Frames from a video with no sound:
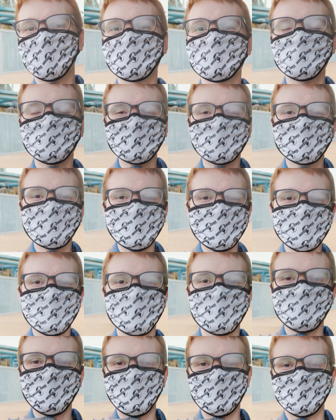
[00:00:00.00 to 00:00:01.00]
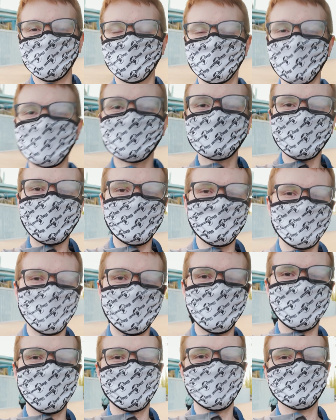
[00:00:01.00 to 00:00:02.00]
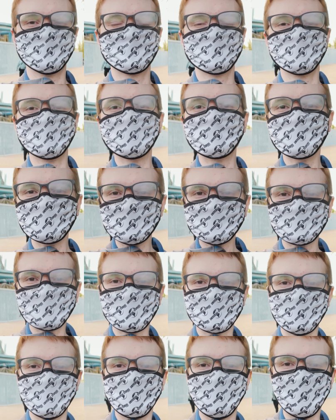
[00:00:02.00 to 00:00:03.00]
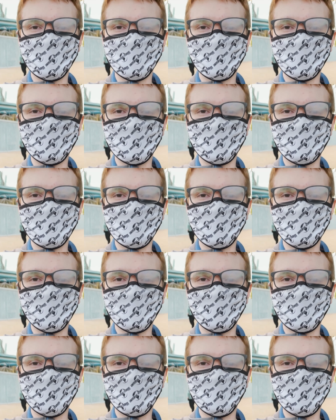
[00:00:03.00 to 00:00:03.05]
what a good video that Defunctland made on it. So definitely check that